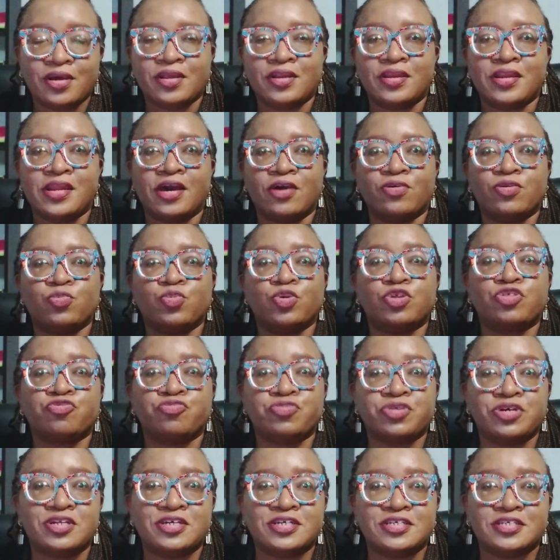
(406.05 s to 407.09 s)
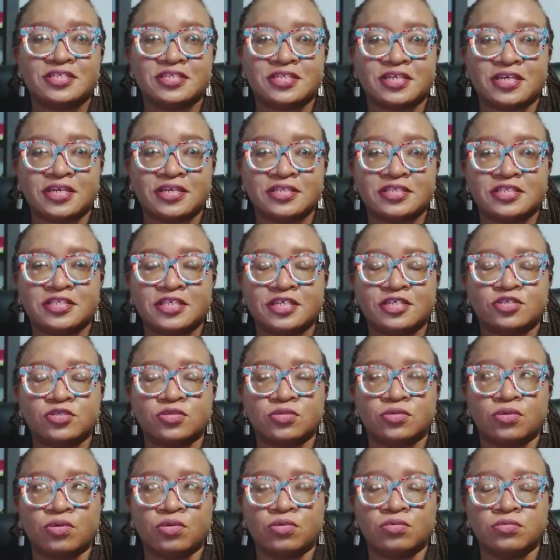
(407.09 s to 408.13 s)
Now, with real estate, there's
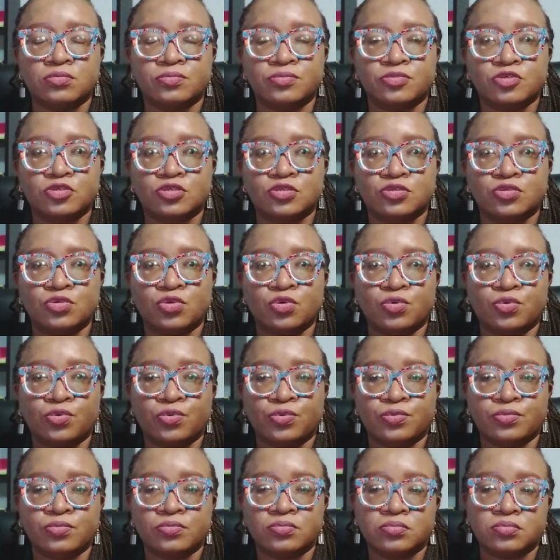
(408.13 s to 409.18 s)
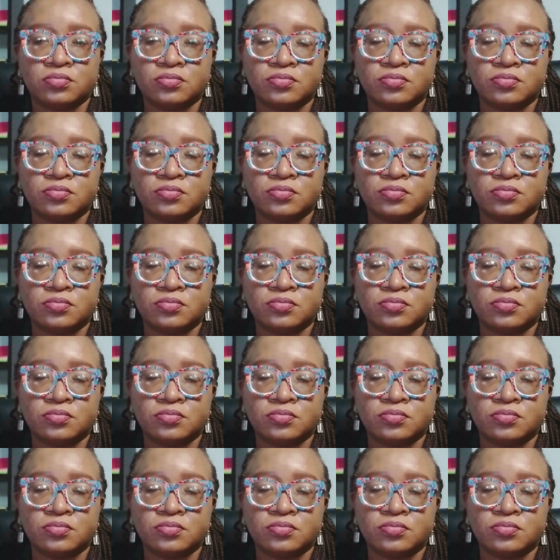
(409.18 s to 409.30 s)
almost no